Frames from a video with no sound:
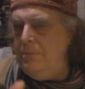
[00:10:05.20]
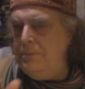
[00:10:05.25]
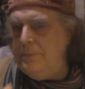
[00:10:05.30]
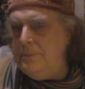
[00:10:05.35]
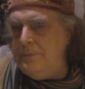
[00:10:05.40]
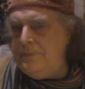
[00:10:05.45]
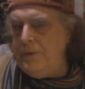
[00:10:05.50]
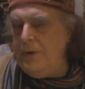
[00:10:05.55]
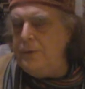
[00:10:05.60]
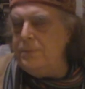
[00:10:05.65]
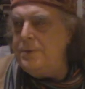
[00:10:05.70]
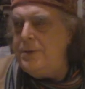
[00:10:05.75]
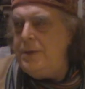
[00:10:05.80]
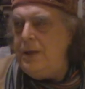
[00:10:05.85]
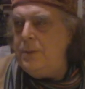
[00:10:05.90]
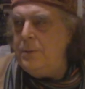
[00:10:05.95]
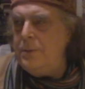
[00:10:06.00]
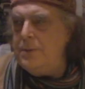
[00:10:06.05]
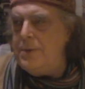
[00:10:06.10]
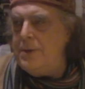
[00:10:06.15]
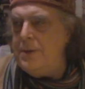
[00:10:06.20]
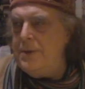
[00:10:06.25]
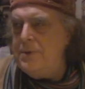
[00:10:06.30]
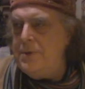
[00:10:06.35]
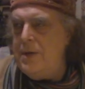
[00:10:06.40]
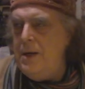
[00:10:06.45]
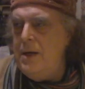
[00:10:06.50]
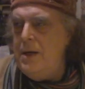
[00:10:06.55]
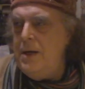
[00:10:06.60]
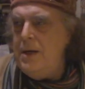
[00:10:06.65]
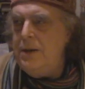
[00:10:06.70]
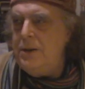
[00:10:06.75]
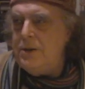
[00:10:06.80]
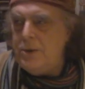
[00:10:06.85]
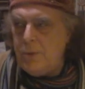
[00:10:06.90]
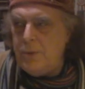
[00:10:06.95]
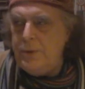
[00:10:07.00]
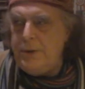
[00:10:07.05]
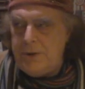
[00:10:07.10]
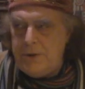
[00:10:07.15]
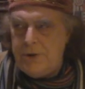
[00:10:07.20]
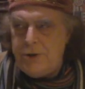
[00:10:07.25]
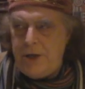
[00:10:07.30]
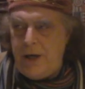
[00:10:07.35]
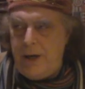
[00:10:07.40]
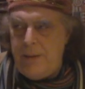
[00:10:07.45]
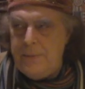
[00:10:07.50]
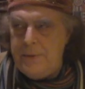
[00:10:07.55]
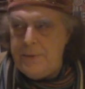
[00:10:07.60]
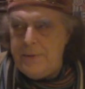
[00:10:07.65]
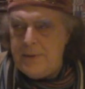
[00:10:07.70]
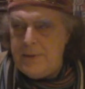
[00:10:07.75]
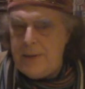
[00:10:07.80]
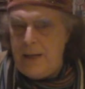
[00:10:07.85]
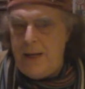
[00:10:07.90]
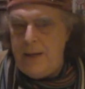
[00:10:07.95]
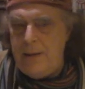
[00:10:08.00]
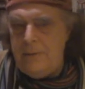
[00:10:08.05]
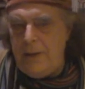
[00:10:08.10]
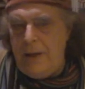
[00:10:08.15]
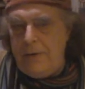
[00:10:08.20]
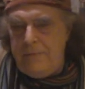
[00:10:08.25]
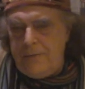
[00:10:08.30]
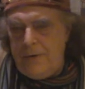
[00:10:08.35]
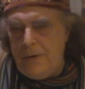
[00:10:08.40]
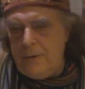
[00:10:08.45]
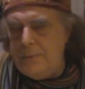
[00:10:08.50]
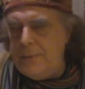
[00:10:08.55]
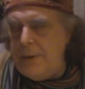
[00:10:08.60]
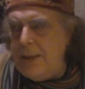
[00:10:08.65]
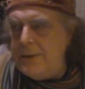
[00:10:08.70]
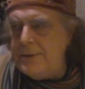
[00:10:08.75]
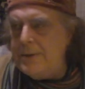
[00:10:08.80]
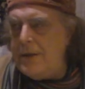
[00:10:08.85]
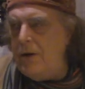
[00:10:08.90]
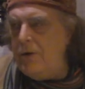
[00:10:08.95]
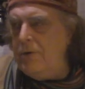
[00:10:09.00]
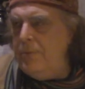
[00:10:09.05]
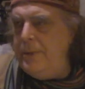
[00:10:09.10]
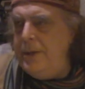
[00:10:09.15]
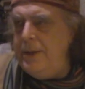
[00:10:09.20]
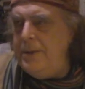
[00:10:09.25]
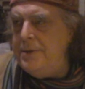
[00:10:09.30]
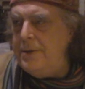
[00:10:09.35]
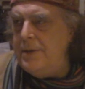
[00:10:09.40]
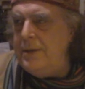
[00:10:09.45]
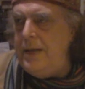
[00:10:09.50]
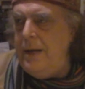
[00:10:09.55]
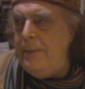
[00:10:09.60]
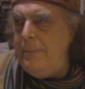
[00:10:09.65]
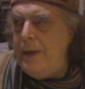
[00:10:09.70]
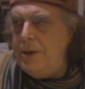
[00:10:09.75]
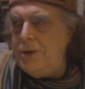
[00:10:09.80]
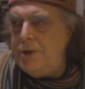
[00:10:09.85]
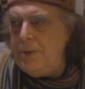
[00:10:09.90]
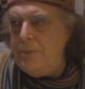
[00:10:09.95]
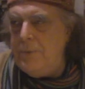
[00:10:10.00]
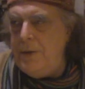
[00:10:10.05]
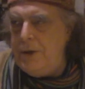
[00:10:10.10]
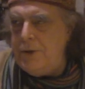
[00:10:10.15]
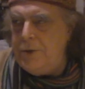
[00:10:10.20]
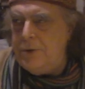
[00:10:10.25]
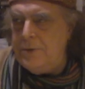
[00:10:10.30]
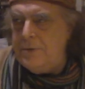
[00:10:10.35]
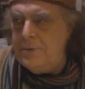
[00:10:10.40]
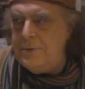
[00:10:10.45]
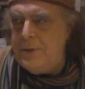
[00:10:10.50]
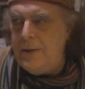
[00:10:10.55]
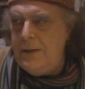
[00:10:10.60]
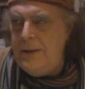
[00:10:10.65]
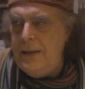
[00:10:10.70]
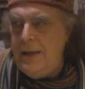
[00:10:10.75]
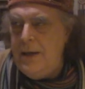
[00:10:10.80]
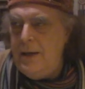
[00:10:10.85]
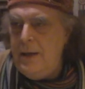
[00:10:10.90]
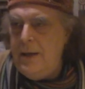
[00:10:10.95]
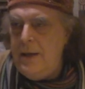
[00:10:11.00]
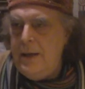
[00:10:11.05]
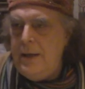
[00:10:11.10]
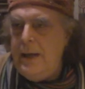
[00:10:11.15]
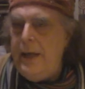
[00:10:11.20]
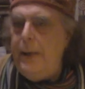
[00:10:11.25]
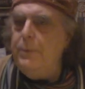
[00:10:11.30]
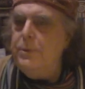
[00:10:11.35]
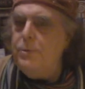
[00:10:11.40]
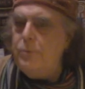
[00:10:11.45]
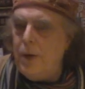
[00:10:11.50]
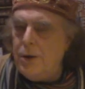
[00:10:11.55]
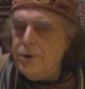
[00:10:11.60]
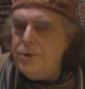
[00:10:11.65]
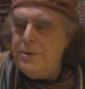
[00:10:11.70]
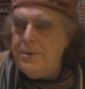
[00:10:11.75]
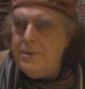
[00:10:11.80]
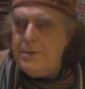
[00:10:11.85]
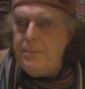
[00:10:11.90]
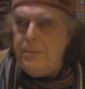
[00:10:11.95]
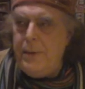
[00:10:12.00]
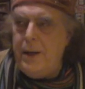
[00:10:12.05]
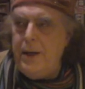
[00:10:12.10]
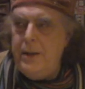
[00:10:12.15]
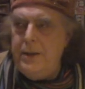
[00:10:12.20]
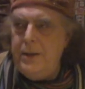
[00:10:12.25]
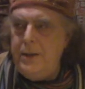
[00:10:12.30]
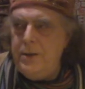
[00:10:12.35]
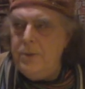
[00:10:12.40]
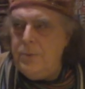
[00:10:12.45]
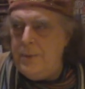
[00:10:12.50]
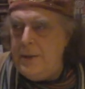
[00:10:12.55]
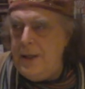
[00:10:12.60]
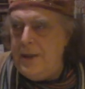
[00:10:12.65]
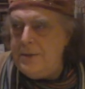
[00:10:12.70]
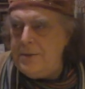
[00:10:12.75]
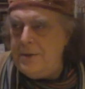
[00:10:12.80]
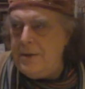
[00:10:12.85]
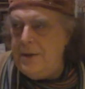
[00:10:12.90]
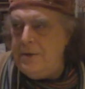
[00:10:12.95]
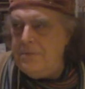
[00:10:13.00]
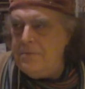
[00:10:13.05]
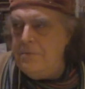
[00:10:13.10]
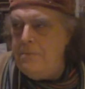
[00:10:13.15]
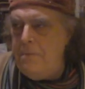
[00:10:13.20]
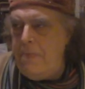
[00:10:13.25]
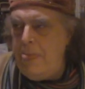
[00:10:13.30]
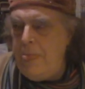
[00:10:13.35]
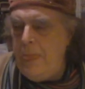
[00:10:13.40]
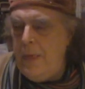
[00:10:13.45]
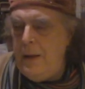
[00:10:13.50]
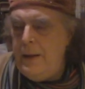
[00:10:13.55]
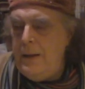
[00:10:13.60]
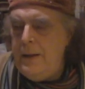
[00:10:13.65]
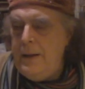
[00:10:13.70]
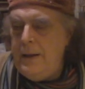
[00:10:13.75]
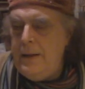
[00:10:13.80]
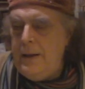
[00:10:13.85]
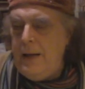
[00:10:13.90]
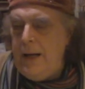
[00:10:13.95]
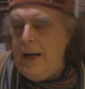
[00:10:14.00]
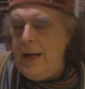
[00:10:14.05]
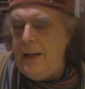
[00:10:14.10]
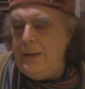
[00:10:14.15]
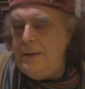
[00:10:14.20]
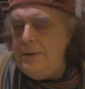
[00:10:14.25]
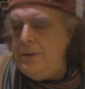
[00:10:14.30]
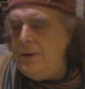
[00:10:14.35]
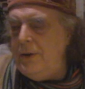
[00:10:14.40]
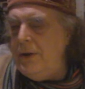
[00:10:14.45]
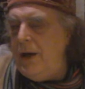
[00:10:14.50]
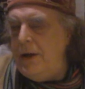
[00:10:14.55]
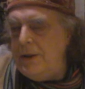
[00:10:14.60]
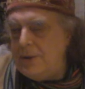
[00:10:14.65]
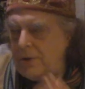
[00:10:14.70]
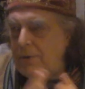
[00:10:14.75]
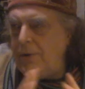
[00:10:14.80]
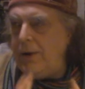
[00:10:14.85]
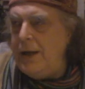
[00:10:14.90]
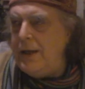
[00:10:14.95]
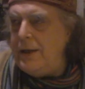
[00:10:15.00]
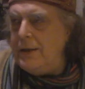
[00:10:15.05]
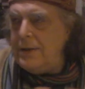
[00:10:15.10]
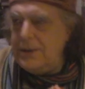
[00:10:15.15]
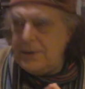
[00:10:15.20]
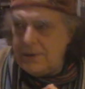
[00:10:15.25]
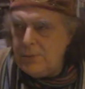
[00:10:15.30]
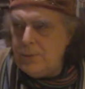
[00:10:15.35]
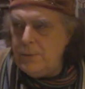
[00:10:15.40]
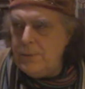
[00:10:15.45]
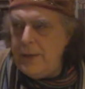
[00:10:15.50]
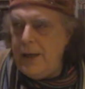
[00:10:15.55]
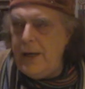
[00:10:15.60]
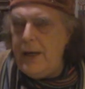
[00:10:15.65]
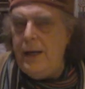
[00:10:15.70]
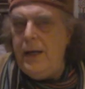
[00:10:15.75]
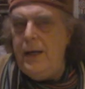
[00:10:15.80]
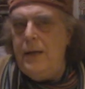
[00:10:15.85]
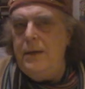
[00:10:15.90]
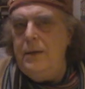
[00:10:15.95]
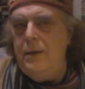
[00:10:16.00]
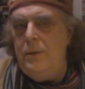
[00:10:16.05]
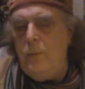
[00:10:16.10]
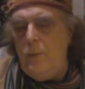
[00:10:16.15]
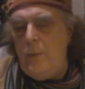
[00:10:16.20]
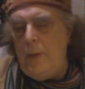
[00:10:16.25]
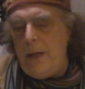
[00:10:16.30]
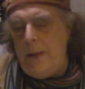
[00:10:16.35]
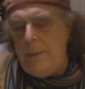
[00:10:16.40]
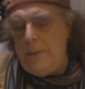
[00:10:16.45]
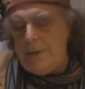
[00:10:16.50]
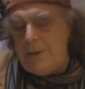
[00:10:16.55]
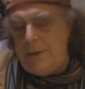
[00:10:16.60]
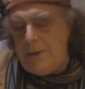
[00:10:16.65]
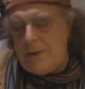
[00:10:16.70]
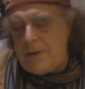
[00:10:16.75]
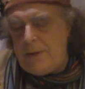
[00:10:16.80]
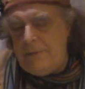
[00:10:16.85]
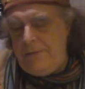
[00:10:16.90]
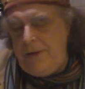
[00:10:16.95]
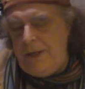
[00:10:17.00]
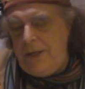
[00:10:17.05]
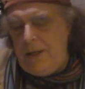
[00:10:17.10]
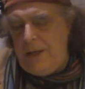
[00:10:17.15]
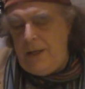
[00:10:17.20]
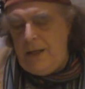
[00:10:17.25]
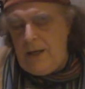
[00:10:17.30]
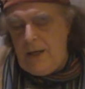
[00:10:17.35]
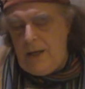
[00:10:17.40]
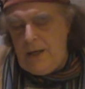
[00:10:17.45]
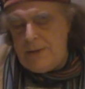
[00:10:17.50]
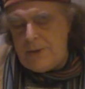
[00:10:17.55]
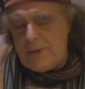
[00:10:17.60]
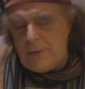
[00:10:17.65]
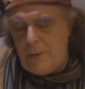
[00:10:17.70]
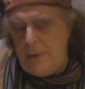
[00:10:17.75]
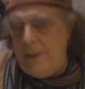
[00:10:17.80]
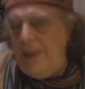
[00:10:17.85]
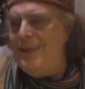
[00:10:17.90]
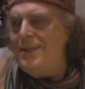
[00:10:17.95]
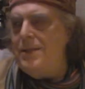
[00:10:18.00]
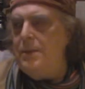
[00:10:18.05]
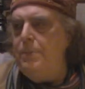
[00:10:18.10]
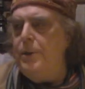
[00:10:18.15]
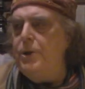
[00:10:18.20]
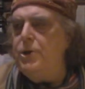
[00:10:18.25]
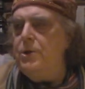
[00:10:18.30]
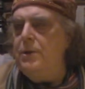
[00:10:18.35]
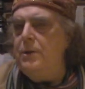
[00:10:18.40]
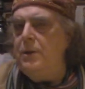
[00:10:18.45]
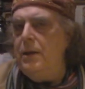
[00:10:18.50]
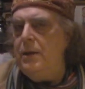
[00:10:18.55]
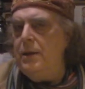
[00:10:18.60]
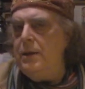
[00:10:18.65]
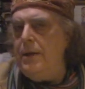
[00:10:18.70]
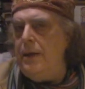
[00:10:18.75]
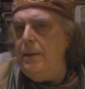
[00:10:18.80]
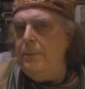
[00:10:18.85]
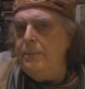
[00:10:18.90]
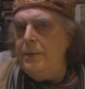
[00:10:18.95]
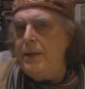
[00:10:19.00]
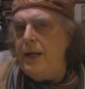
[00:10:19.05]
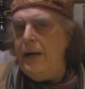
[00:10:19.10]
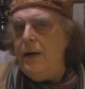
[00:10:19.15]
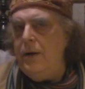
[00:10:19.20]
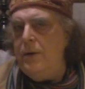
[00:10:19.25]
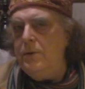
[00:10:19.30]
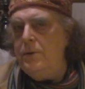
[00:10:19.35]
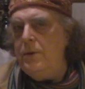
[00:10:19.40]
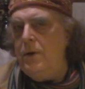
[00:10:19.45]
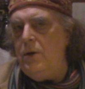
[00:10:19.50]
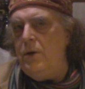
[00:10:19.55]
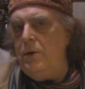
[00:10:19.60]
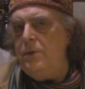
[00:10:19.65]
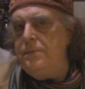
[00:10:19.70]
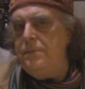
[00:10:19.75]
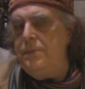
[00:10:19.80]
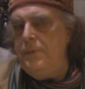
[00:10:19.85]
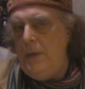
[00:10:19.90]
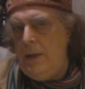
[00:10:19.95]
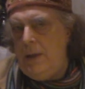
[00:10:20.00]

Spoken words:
film sequences, talking to shamans, and they filmed their ceremonies and their magic rituals. It was Russians that pioneered all that stuff. And, you know, it's great. It's all there. And when I was in Slovenia, I saw an exhibition that had come down of